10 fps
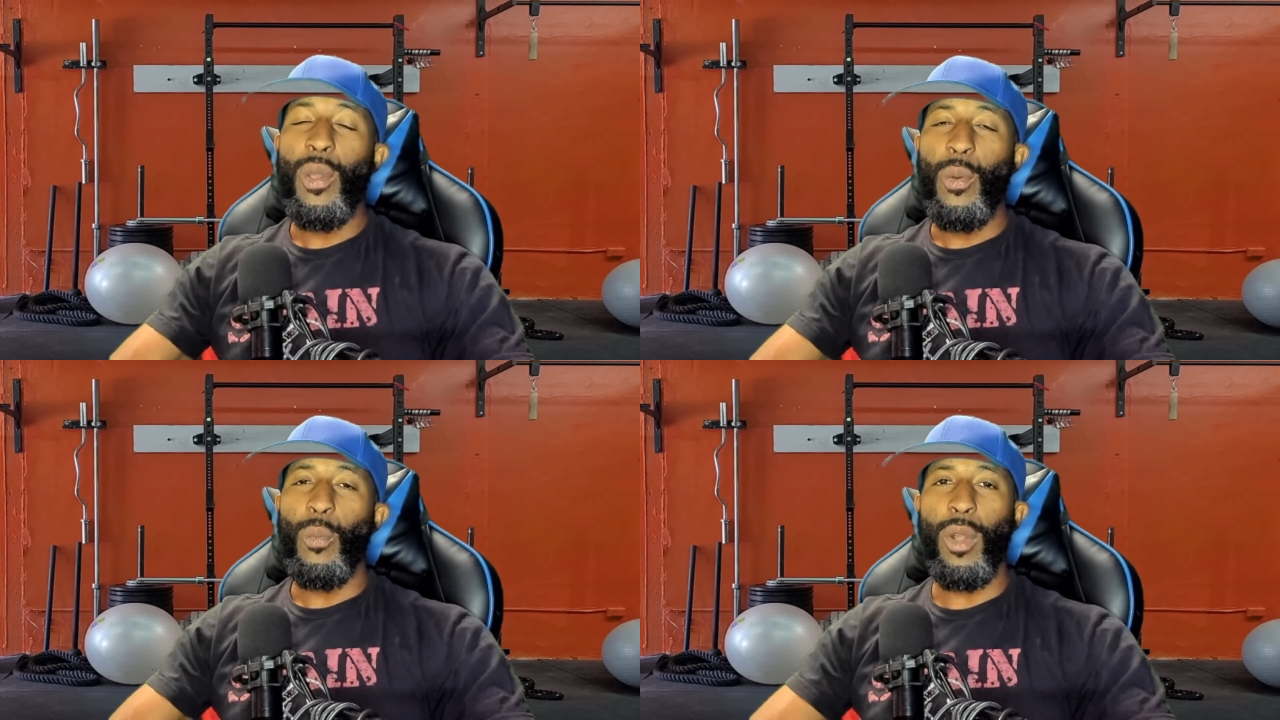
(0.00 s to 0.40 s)

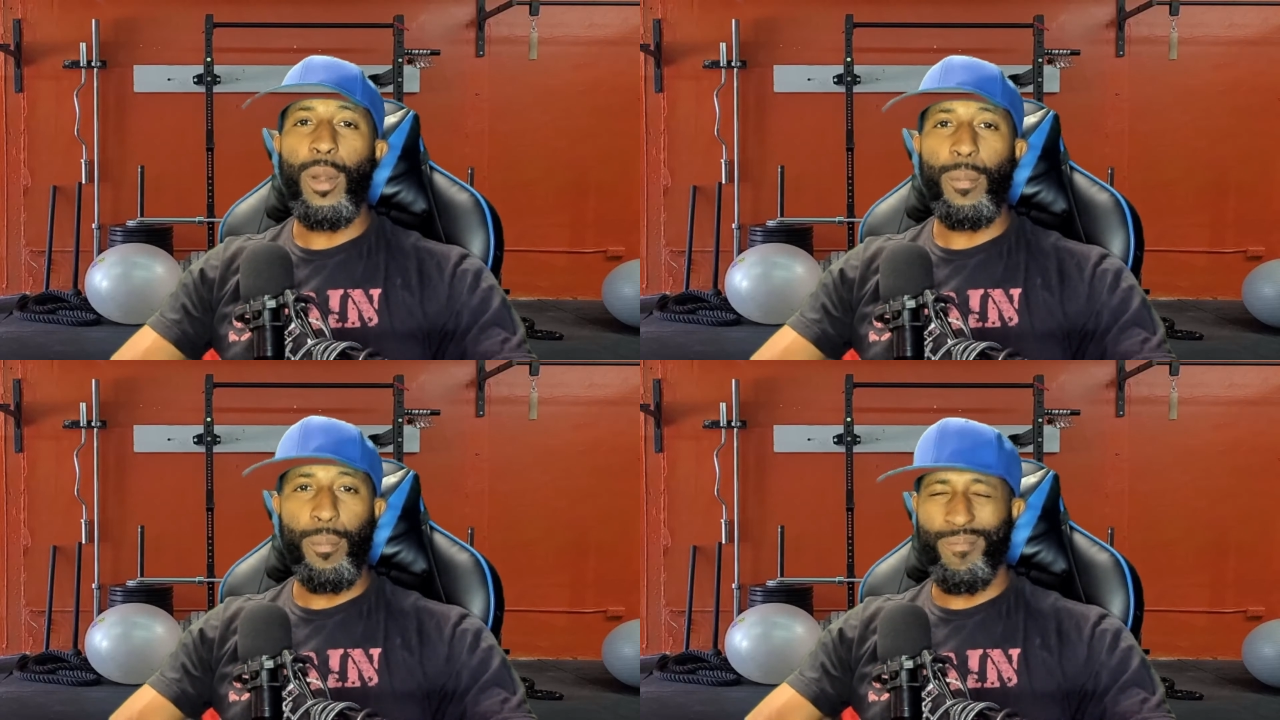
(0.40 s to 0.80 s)
We're,
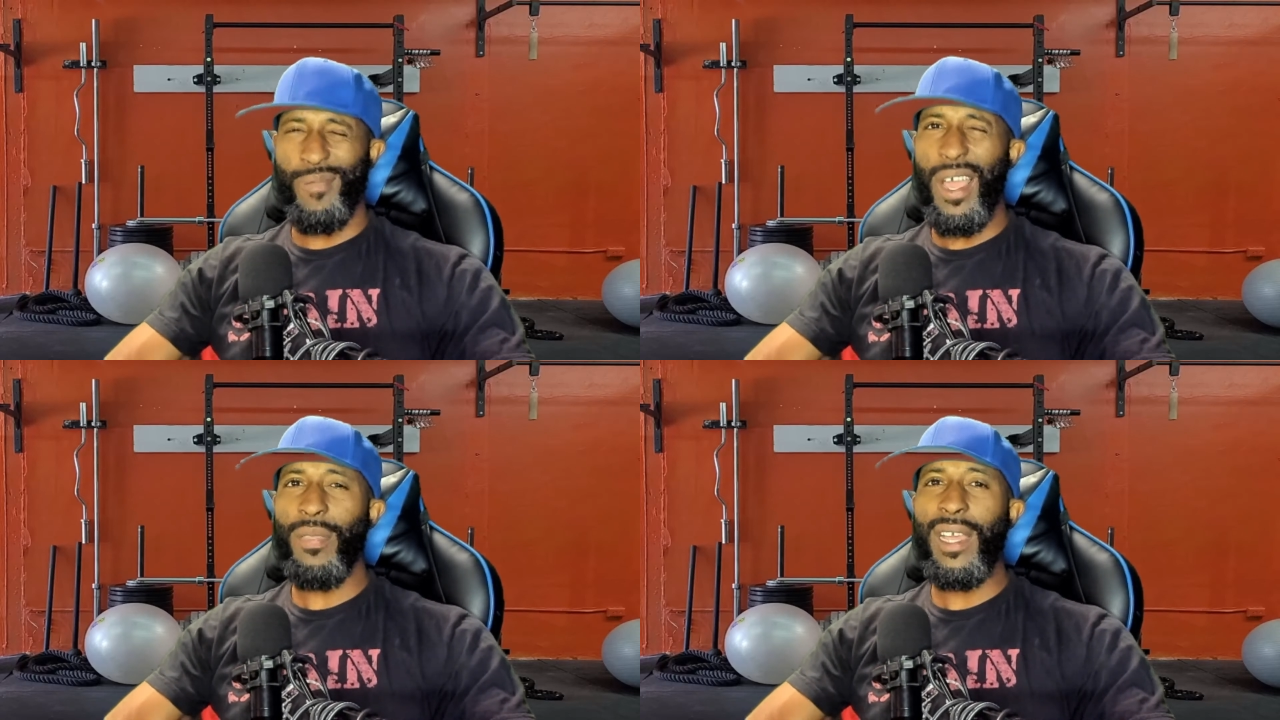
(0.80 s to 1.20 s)
I
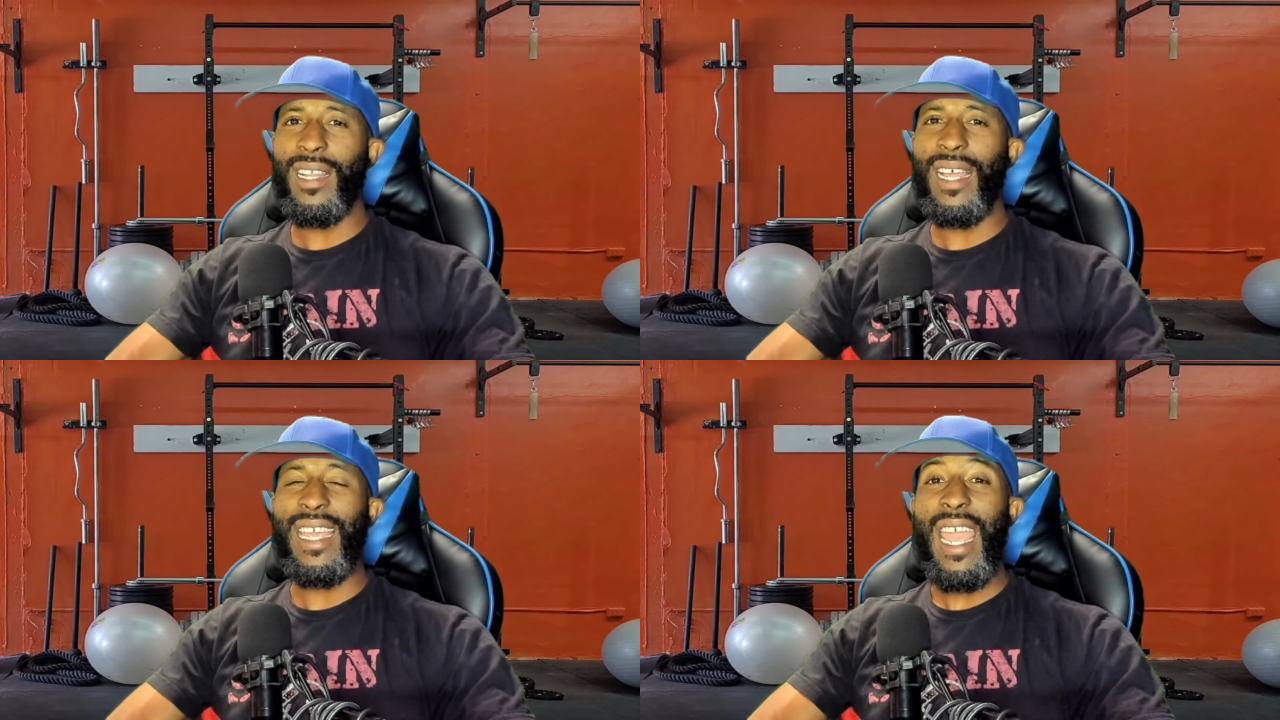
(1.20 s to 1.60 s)
think,
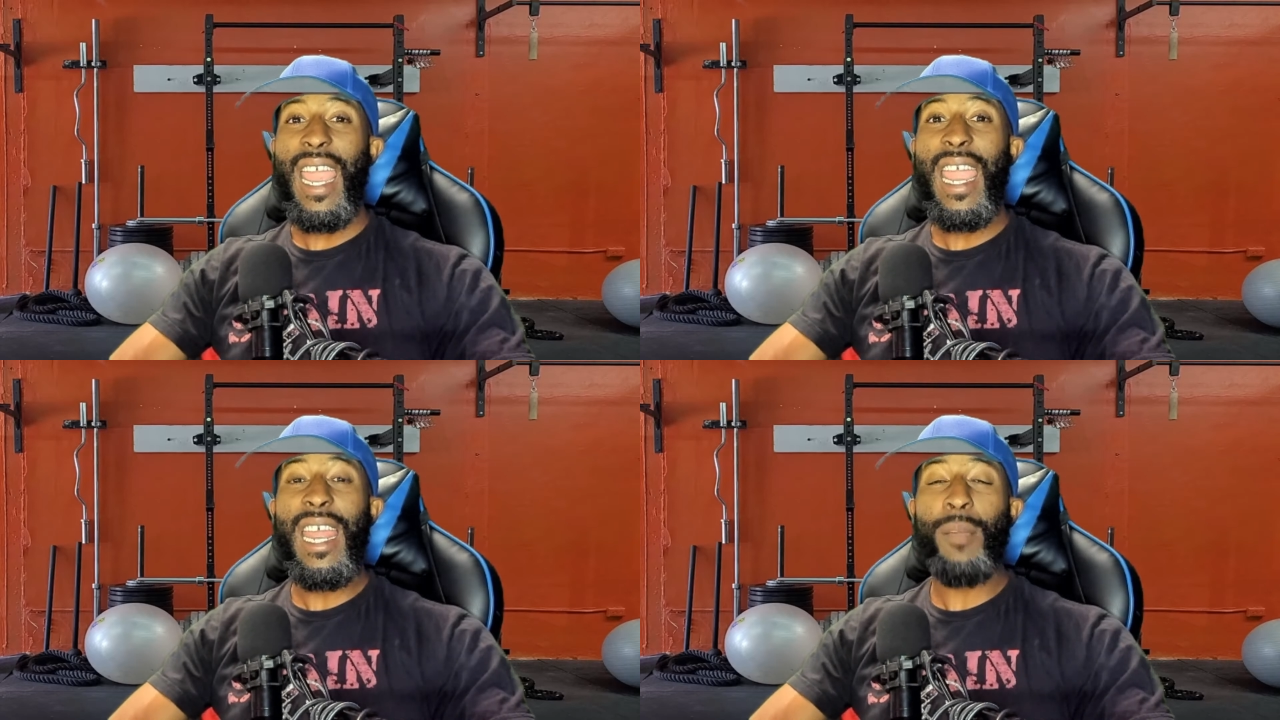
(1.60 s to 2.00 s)
like eight
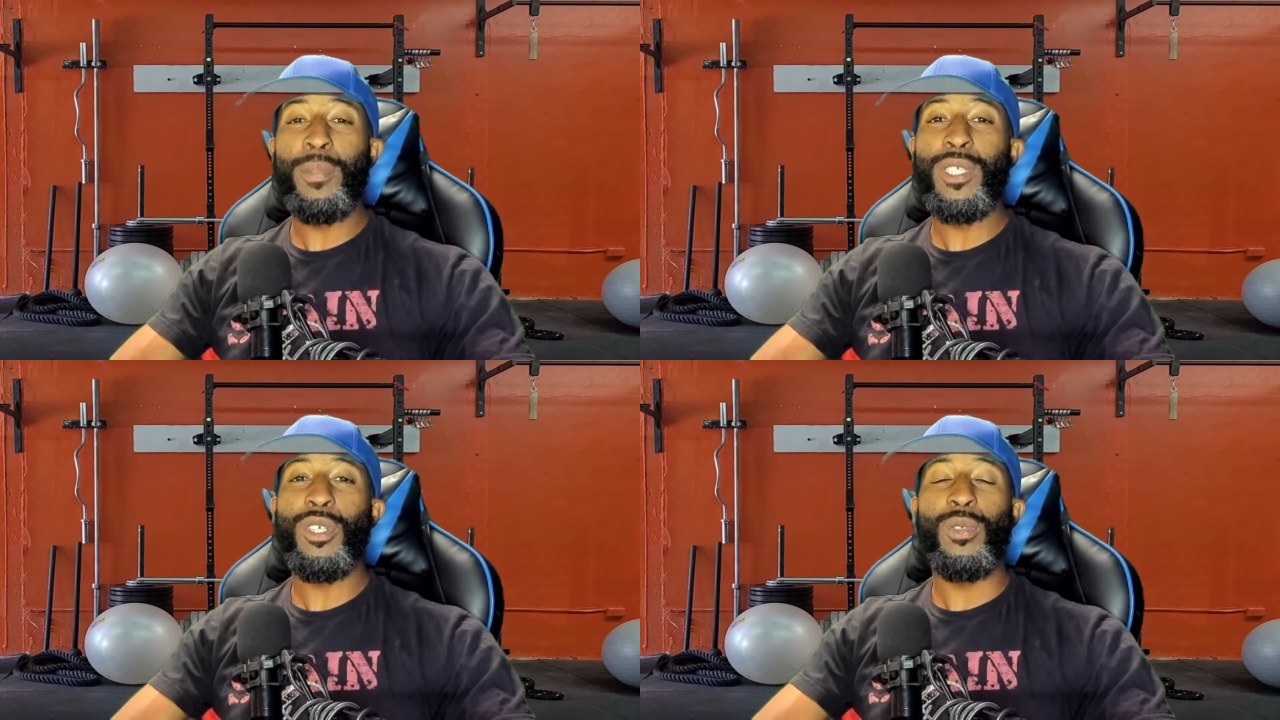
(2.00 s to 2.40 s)

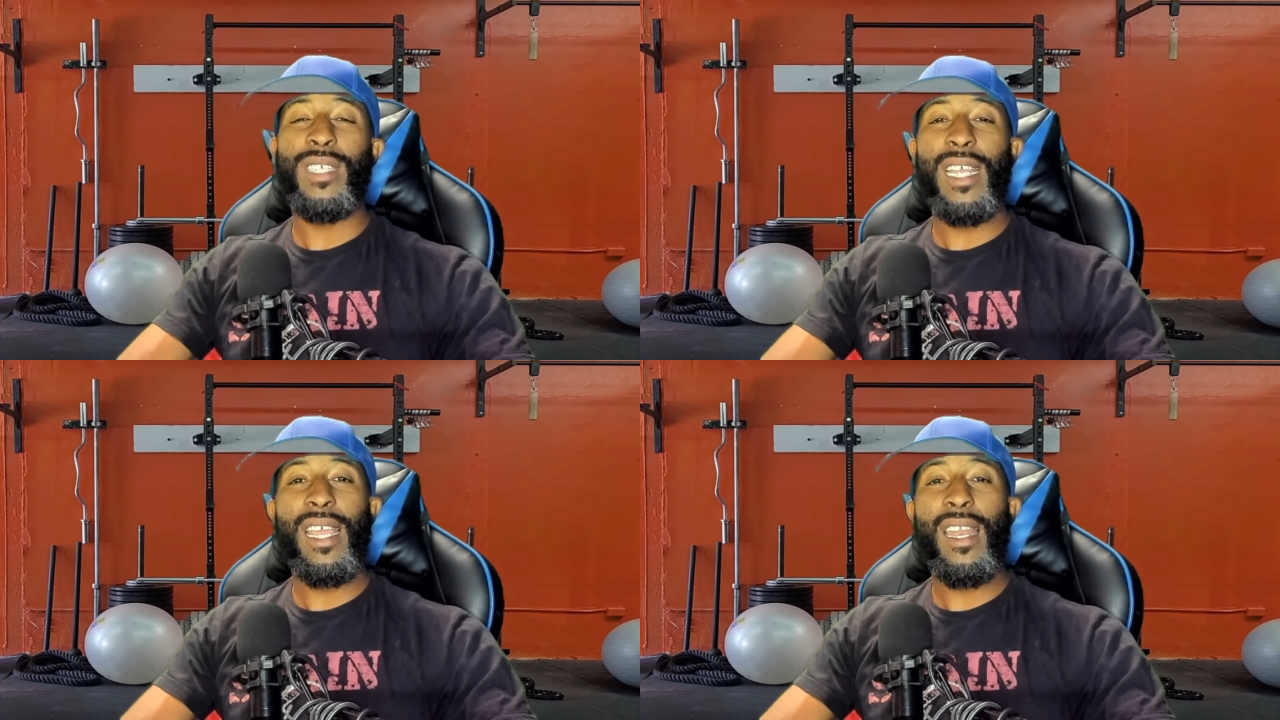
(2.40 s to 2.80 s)
episodes
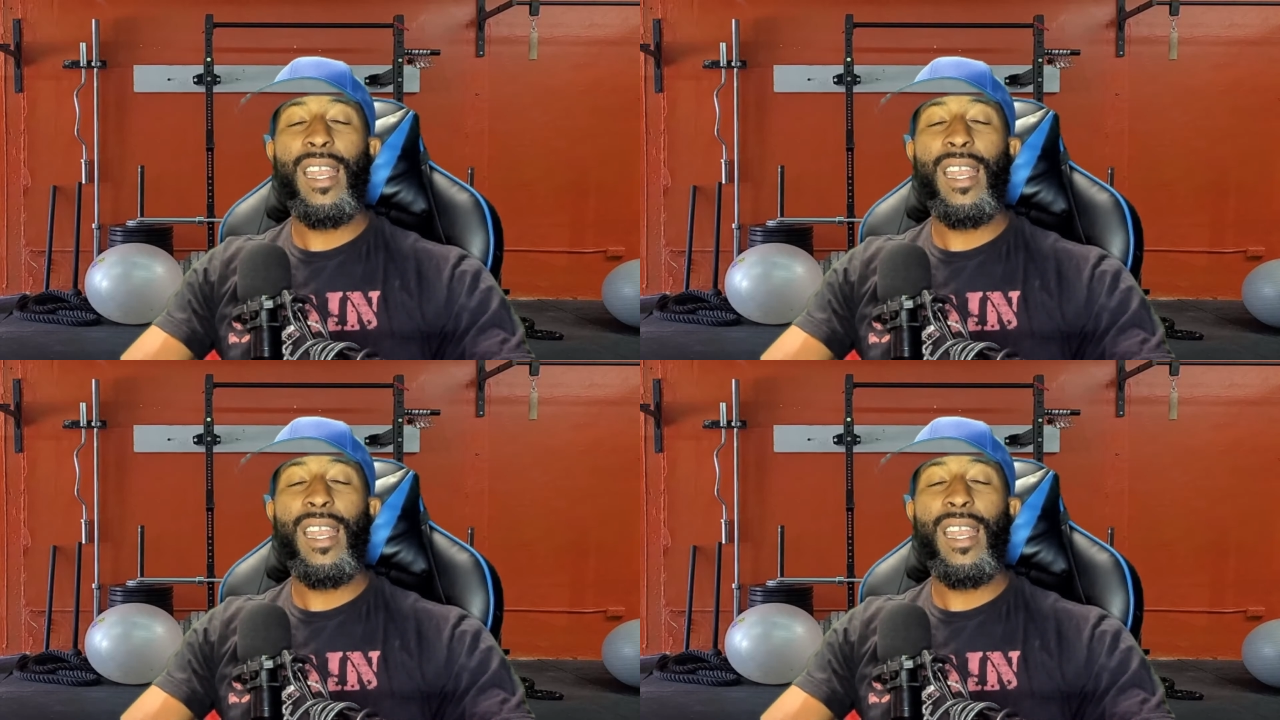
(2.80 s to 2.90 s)
in.